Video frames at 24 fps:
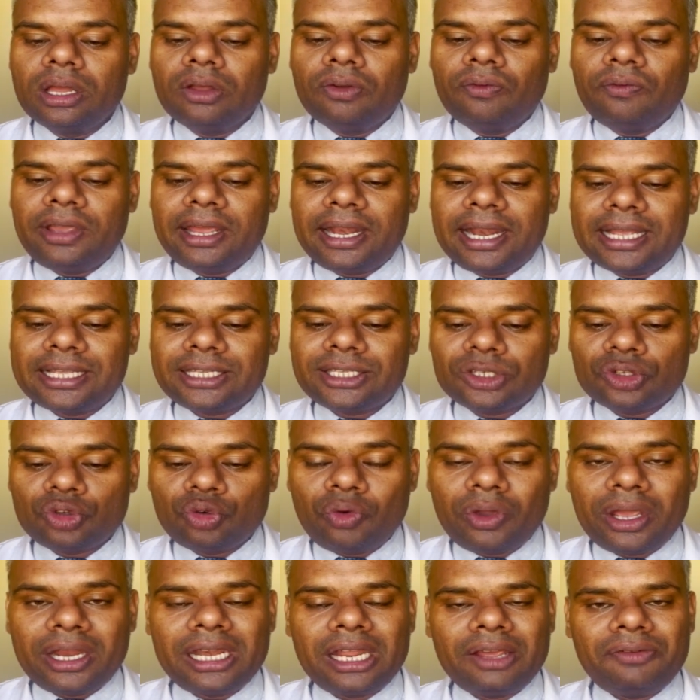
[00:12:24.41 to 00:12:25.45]
Whereas
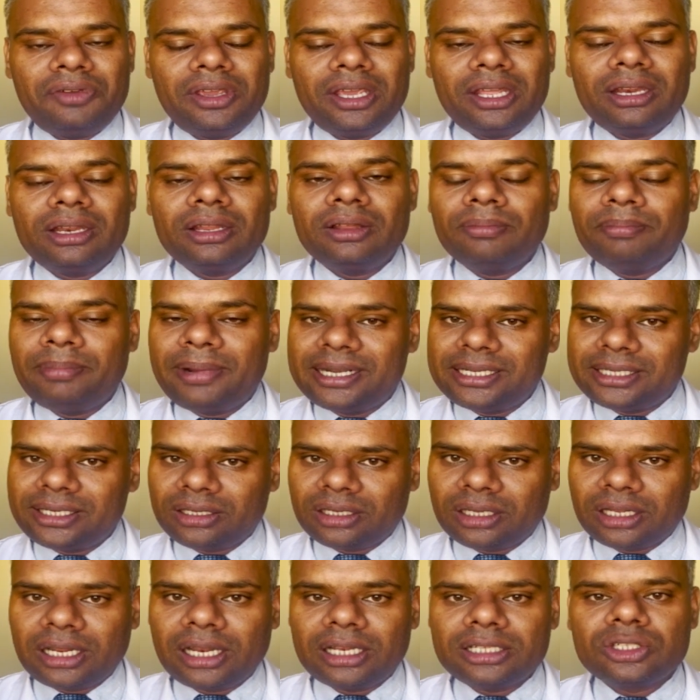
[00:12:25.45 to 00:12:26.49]
quinavir medicine
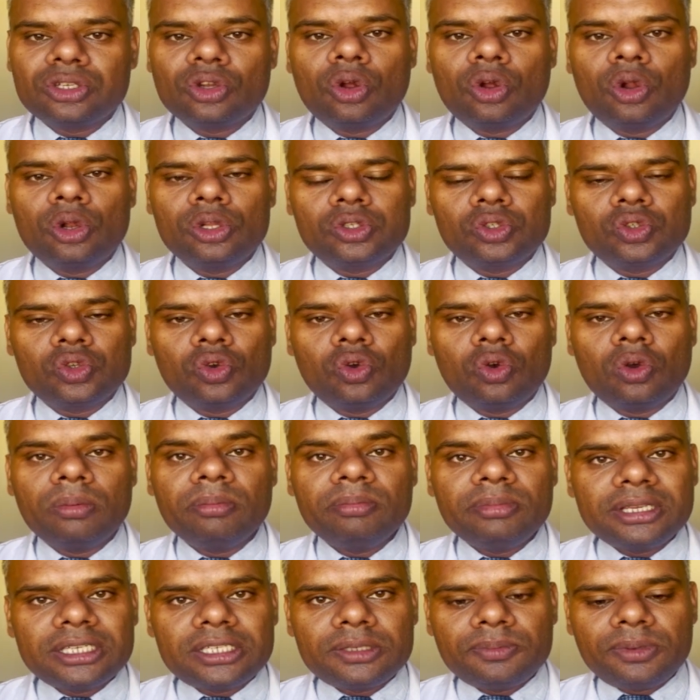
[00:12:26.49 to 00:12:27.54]
can also
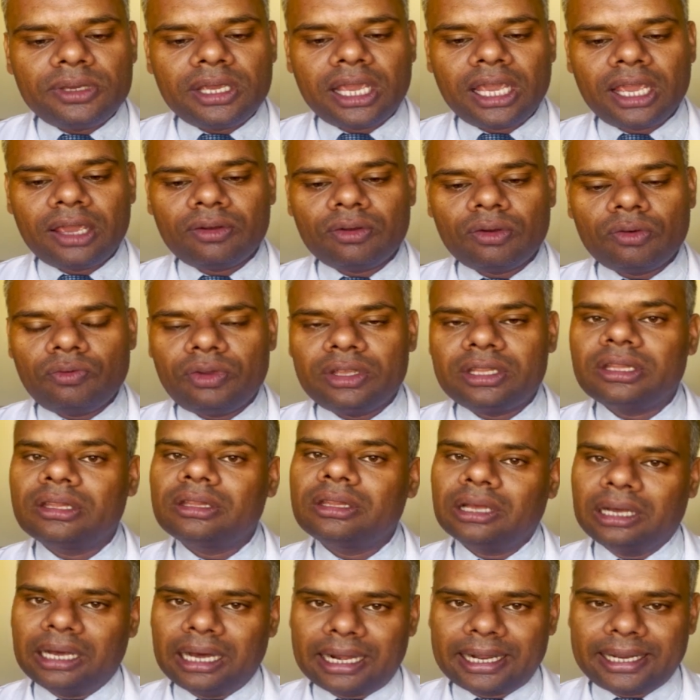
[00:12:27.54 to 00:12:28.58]
misbehave with
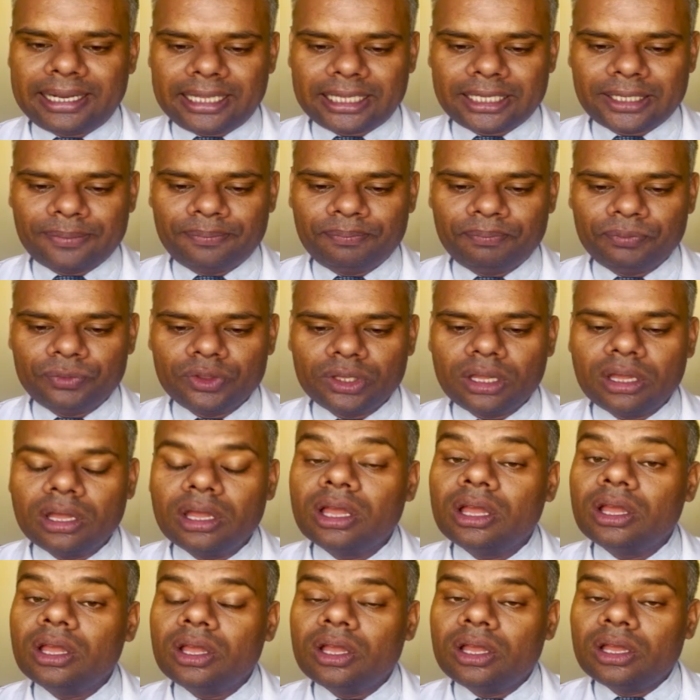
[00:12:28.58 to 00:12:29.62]
the garlic.
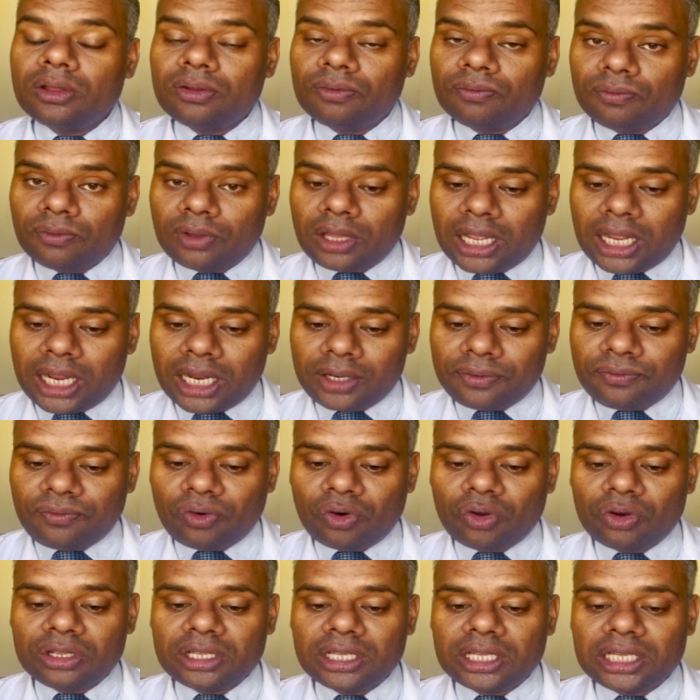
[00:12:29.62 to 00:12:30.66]
And
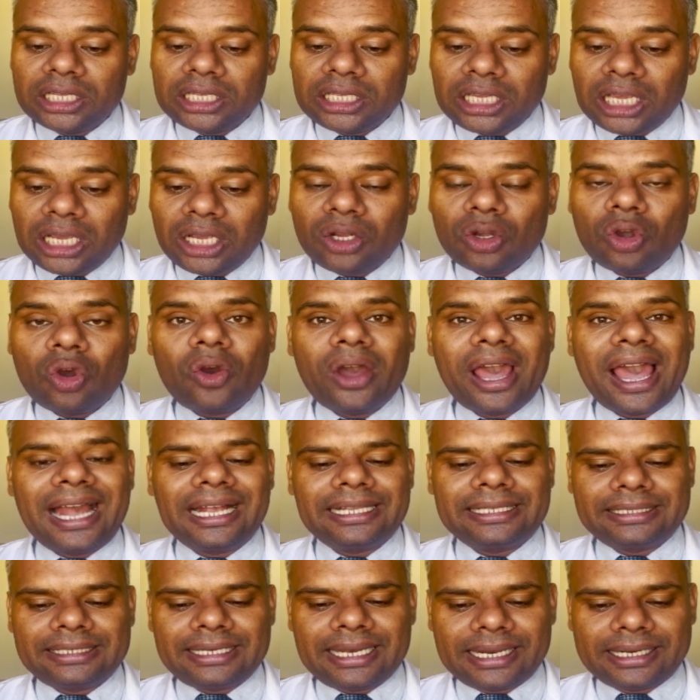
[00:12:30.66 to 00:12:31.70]
for ginkgo
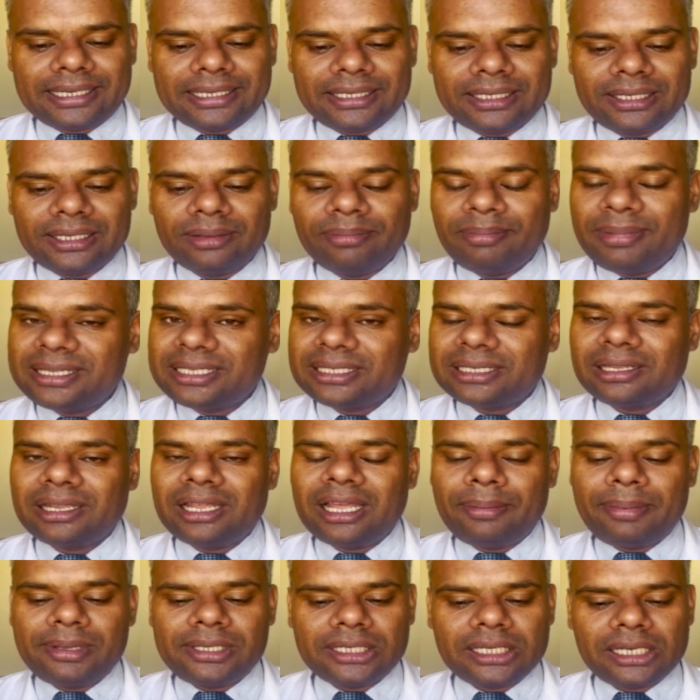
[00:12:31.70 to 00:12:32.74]
extract,
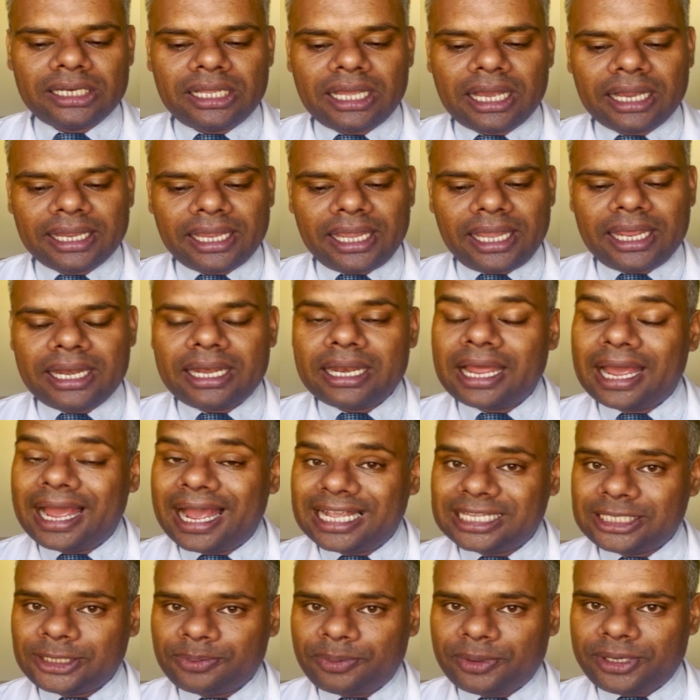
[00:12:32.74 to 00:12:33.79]
basically again
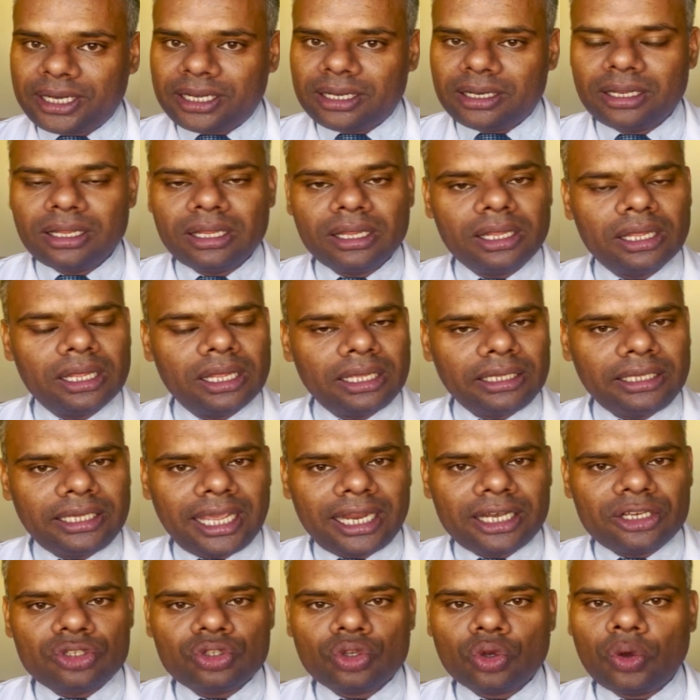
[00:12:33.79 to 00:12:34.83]
aspirin
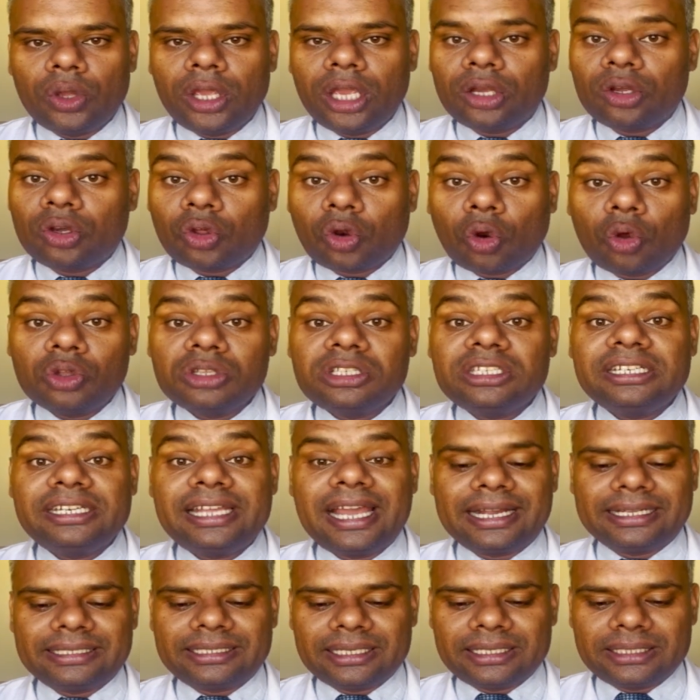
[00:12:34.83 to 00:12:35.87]
can show a cross
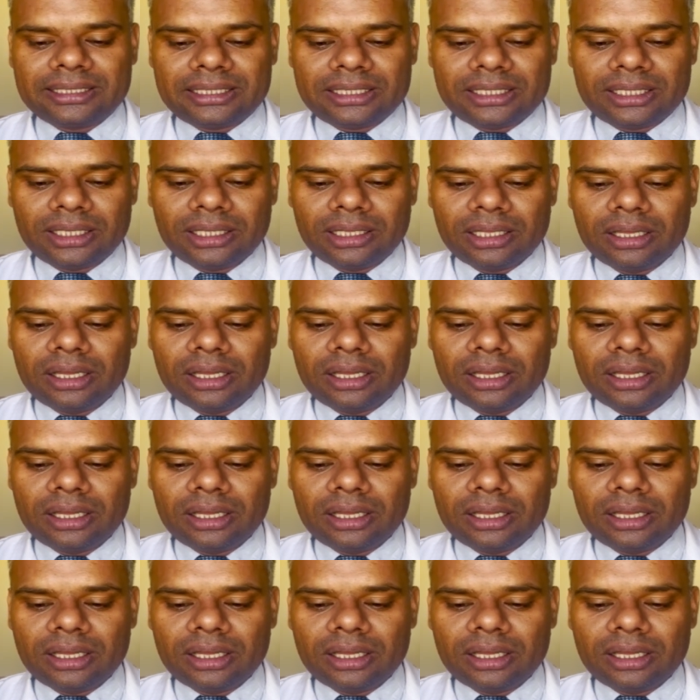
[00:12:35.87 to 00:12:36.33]
reactions.